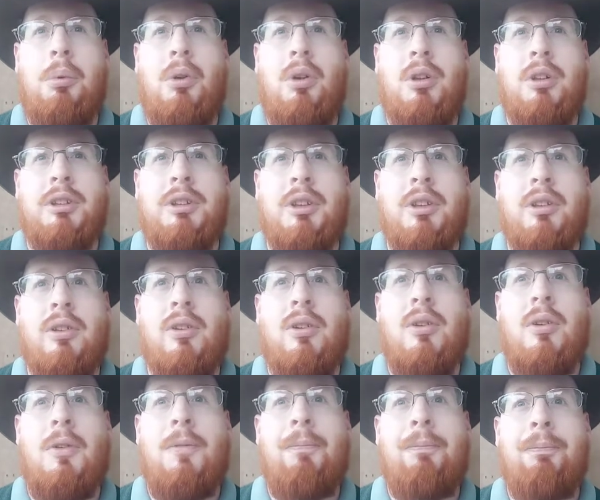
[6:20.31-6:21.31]
project
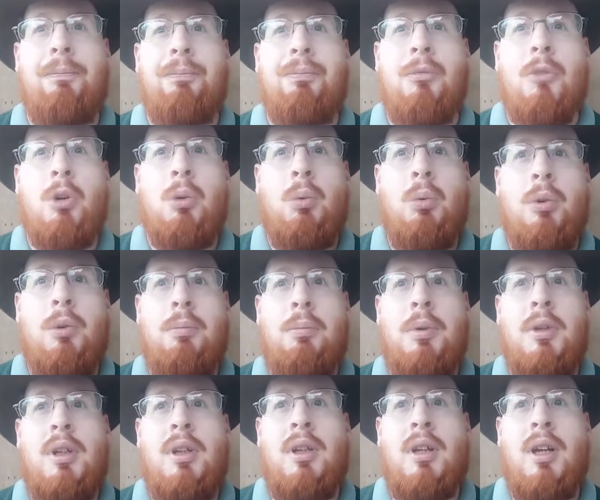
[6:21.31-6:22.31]
would
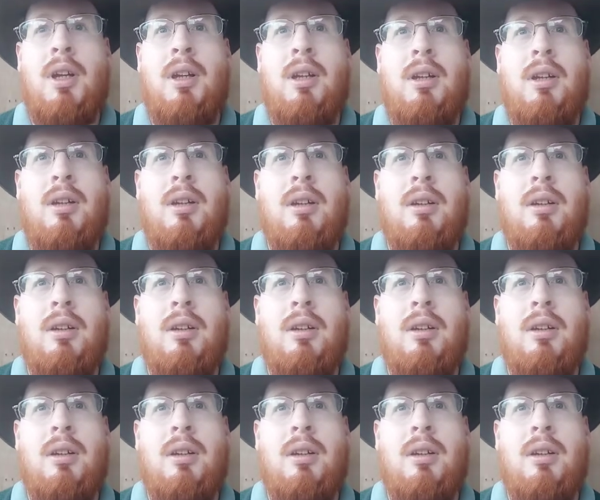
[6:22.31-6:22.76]
be a